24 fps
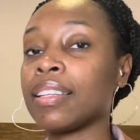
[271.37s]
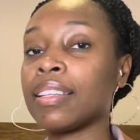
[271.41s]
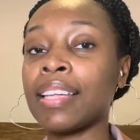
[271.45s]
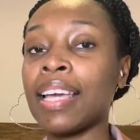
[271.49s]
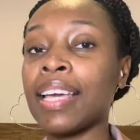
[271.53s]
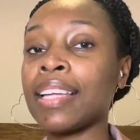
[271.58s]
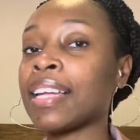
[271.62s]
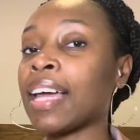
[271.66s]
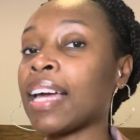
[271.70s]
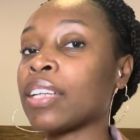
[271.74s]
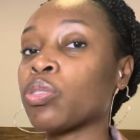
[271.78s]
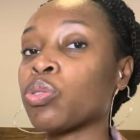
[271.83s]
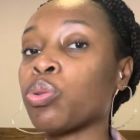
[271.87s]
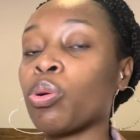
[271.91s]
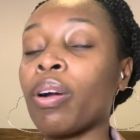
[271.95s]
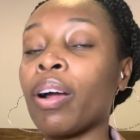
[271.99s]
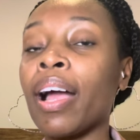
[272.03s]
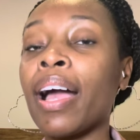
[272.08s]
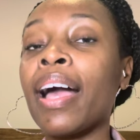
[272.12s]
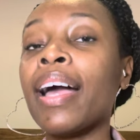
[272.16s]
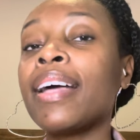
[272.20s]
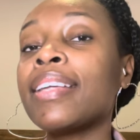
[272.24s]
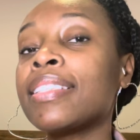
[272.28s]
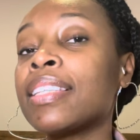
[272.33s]

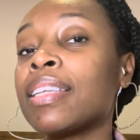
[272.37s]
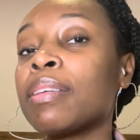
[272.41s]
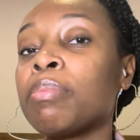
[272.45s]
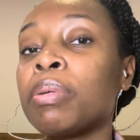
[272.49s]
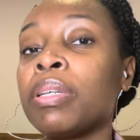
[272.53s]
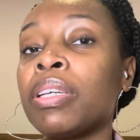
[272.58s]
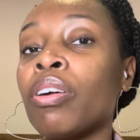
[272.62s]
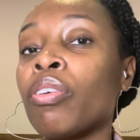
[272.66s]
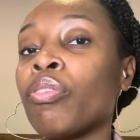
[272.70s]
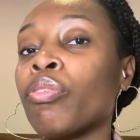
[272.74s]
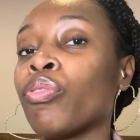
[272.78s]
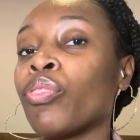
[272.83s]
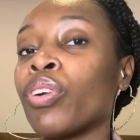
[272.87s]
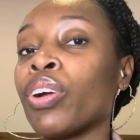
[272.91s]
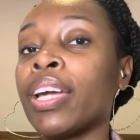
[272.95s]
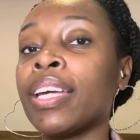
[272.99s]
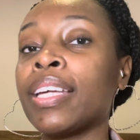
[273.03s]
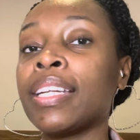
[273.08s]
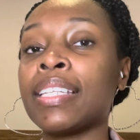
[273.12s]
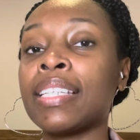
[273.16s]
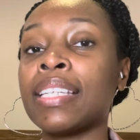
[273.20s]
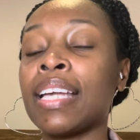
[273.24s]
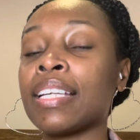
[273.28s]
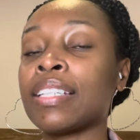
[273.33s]
be your
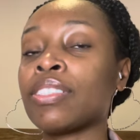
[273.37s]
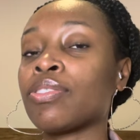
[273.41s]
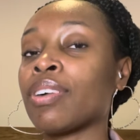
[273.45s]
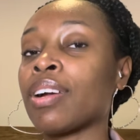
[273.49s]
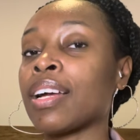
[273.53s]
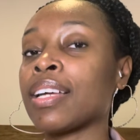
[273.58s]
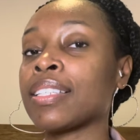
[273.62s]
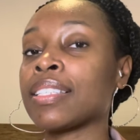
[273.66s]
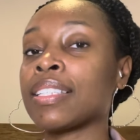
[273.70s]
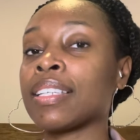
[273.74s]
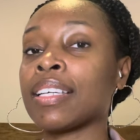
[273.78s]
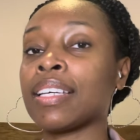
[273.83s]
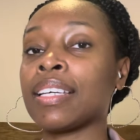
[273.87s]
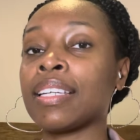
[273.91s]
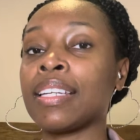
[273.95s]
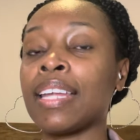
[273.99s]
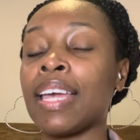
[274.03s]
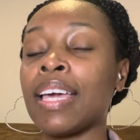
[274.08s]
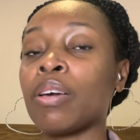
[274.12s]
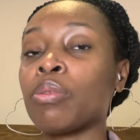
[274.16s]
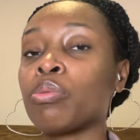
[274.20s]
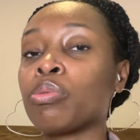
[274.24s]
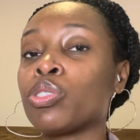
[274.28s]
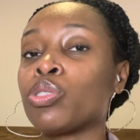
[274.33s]
friend. They not trying to
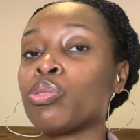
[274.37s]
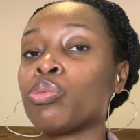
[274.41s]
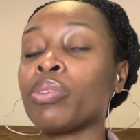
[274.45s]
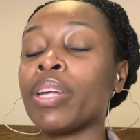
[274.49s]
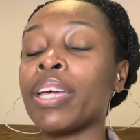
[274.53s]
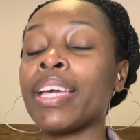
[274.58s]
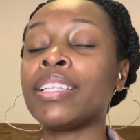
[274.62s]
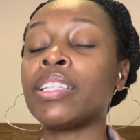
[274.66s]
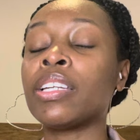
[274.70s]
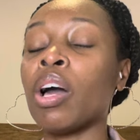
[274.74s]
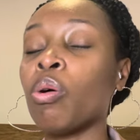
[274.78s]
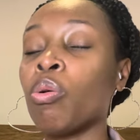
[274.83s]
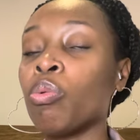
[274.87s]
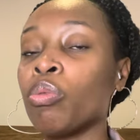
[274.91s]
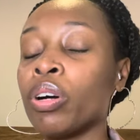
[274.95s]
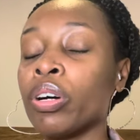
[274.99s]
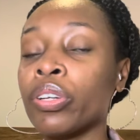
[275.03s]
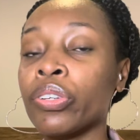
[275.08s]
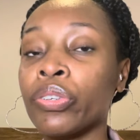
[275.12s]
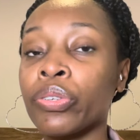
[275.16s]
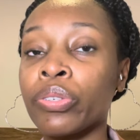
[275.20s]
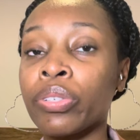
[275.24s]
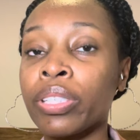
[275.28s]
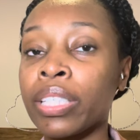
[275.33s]
connect with you. They don't
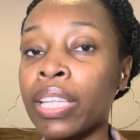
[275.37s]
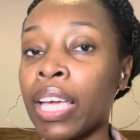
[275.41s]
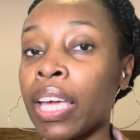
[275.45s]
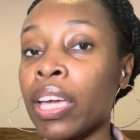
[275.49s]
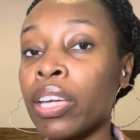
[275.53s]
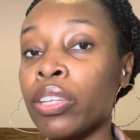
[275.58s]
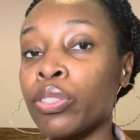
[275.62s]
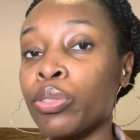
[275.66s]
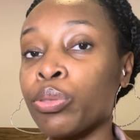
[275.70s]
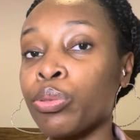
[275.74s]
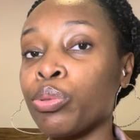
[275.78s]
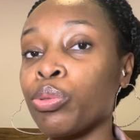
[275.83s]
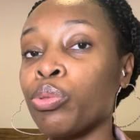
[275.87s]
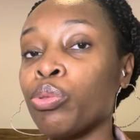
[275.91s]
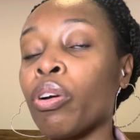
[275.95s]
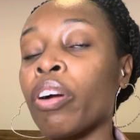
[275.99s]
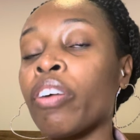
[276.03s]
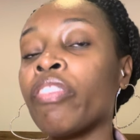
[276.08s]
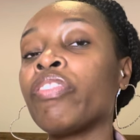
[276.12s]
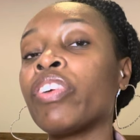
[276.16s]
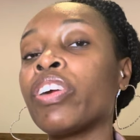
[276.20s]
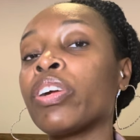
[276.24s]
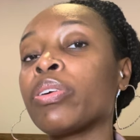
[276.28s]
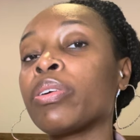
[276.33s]
understand you. You
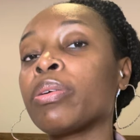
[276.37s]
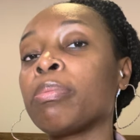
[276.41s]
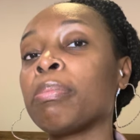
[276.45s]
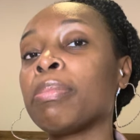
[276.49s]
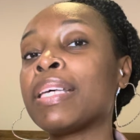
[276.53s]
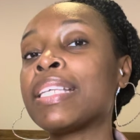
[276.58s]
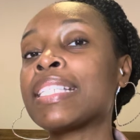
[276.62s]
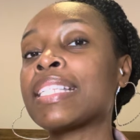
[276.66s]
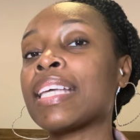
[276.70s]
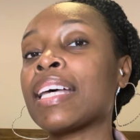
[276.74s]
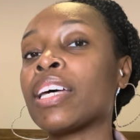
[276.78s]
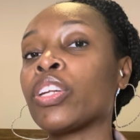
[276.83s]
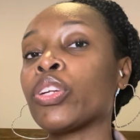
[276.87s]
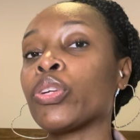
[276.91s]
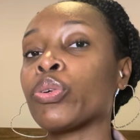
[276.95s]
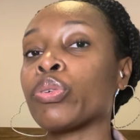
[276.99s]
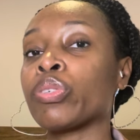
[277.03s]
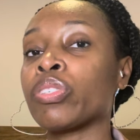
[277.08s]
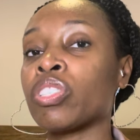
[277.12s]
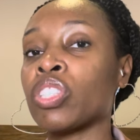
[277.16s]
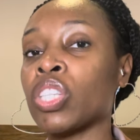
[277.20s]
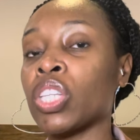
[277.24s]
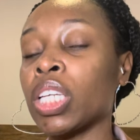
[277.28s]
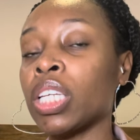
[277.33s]
are very
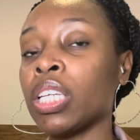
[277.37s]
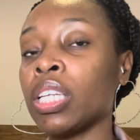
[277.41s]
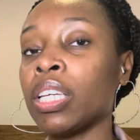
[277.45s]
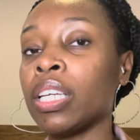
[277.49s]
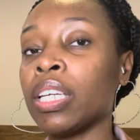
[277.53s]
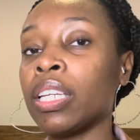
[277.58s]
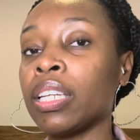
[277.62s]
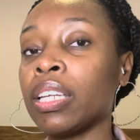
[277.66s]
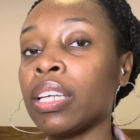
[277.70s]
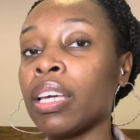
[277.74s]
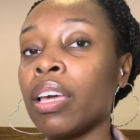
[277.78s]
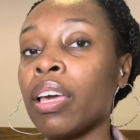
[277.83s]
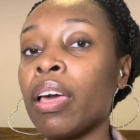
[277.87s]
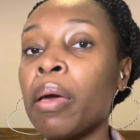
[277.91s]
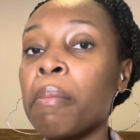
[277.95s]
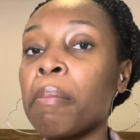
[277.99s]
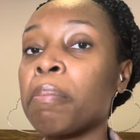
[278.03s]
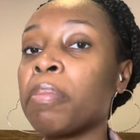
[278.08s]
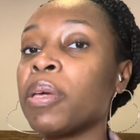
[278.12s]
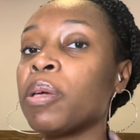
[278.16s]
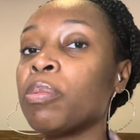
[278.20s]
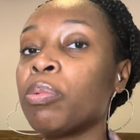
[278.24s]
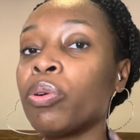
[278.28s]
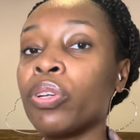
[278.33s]
misunderstood.
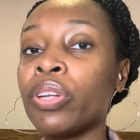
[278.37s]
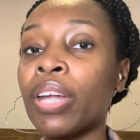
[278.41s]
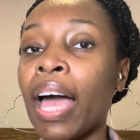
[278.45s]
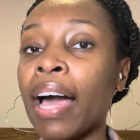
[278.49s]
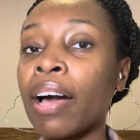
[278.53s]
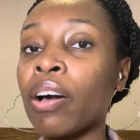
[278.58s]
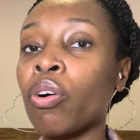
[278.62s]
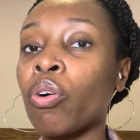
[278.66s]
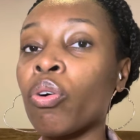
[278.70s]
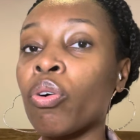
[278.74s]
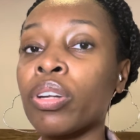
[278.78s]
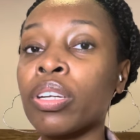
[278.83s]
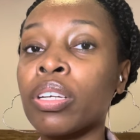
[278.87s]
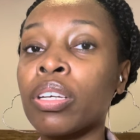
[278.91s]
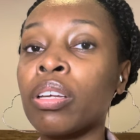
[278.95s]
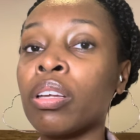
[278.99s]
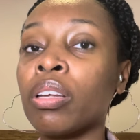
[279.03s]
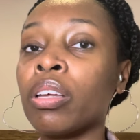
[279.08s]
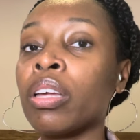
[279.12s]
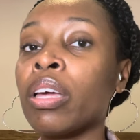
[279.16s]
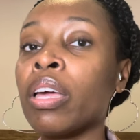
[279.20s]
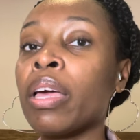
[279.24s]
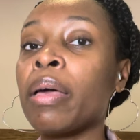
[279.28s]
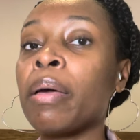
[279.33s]
People not going
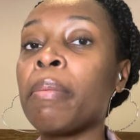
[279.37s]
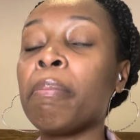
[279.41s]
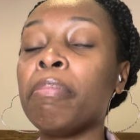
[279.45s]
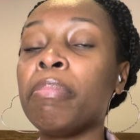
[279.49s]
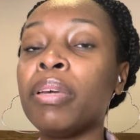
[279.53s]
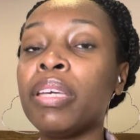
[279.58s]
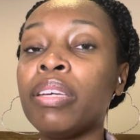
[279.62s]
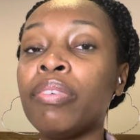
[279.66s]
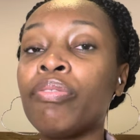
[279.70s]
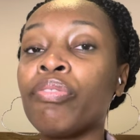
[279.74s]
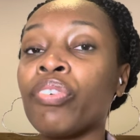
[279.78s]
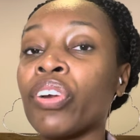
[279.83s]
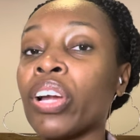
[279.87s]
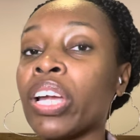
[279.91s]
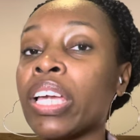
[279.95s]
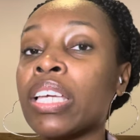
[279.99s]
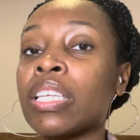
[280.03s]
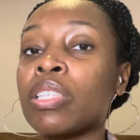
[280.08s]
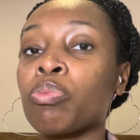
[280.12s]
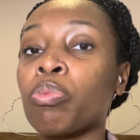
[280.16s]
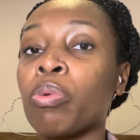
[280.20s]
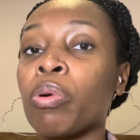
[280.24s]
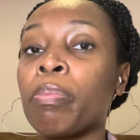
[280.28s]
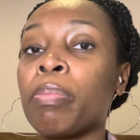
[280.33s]
to be
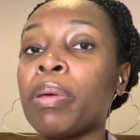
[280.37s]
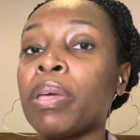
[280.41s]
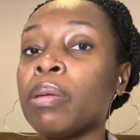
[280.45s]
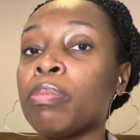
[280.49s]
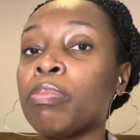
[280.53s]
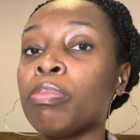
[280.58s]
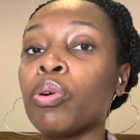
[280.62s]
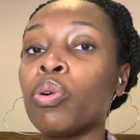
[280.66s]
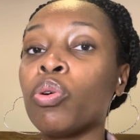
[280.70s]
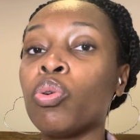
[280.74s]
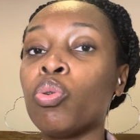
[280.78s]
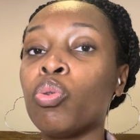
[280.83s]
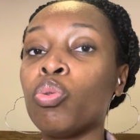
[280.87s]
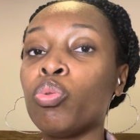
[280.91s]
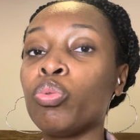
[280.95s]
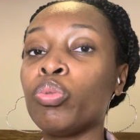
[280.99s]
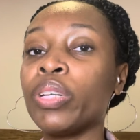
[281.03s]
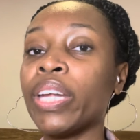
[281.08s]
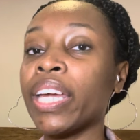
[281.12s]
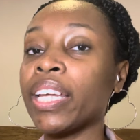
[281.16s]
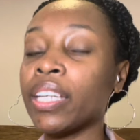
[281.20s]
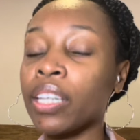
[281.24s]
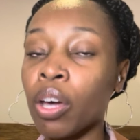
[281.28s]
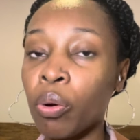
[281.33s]
friends with people
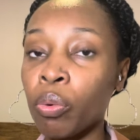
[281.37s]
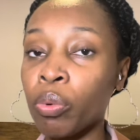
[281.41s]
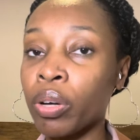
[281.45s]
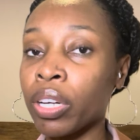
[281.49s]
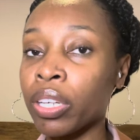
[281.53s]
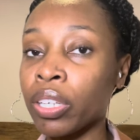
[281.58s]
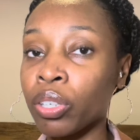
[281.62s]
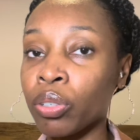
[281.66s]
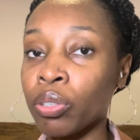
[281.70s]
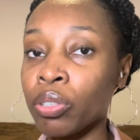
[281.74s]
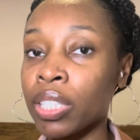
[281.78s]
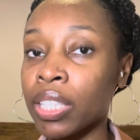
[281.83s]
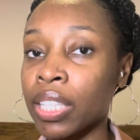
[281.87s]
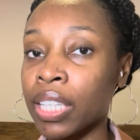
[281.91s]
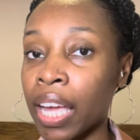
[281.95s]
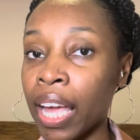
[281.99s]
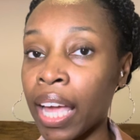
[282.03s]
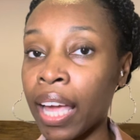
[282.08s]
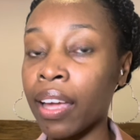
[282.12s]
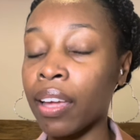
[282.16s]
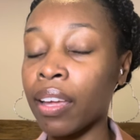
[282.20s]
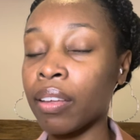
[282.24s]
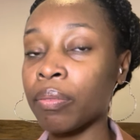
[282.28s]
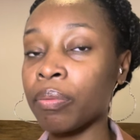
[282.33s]
who they don't
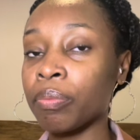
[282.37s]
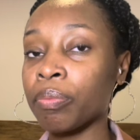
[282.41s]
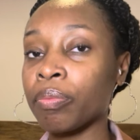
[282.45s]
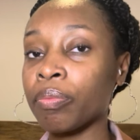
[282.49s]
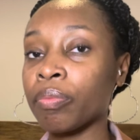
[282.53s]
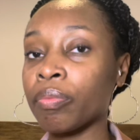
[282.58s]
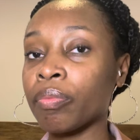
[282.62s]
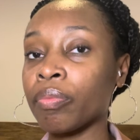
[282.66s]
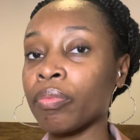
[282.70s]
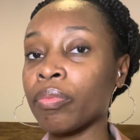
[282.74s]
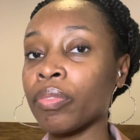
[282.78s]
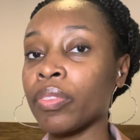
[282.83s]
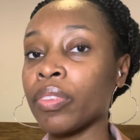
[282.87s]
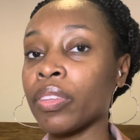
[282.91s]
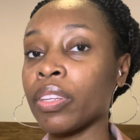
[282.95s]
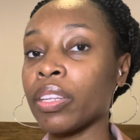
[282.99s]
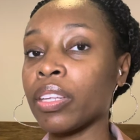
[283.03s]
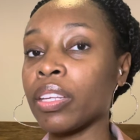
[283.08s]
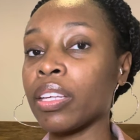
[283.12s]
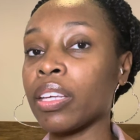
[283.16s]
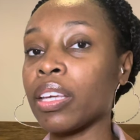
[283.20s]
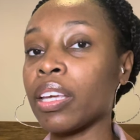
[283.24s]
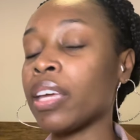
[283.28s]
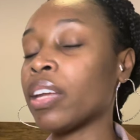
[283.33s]
understand.
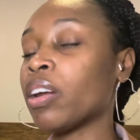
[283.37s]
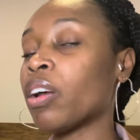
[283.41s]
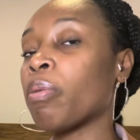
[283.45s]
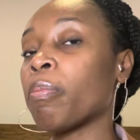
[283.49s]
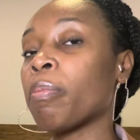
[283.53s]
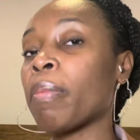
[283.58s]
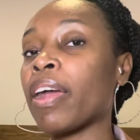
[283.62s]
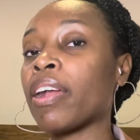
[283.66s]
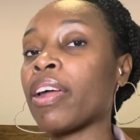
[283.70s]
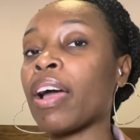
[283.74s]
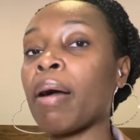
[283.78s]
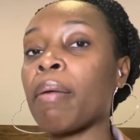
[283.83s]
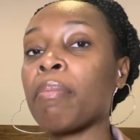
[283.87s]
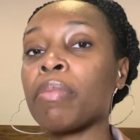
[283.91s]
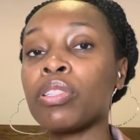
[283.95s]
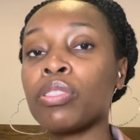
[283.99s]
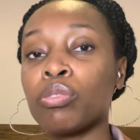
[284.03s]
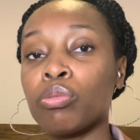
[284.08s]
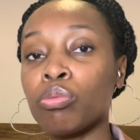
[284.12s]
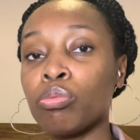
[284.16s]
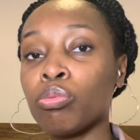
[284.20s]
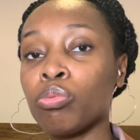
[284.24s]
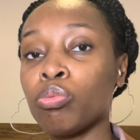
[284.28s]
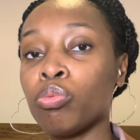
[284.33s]
It don't matter how
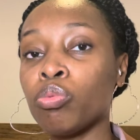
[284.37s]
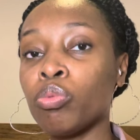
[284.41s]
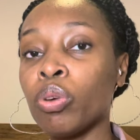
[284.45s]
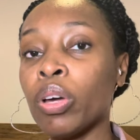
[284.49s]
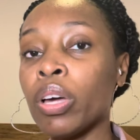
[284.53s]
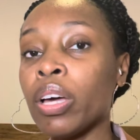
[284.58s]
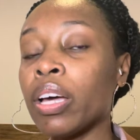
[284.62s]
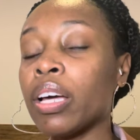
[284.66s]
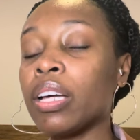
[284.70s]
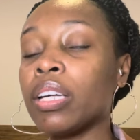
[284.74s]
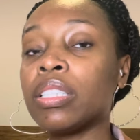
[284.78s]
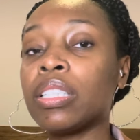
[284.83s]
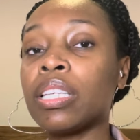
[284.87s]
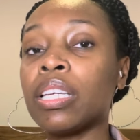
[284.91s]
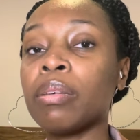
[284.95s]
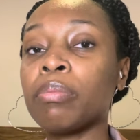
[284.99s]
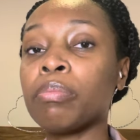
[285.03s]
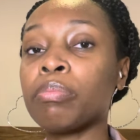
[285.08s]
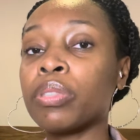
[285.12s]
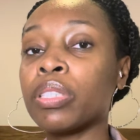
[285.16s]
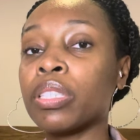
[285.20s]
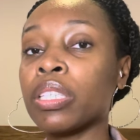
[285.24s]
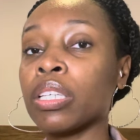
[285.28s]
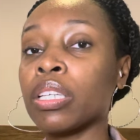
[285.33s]
much you
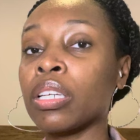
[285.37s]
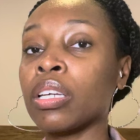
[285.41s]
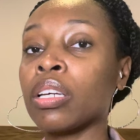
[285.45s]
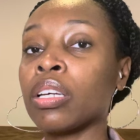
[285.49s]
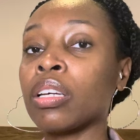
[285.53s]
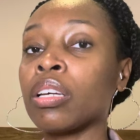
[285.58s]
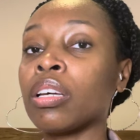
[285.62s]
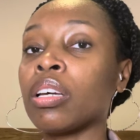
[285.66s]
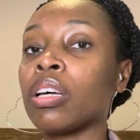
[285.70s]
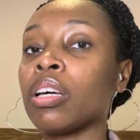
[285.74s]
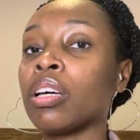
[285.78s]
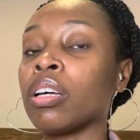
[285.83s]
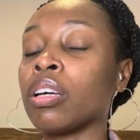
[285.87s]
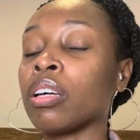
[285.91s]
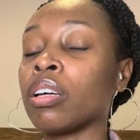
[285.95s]
attempt to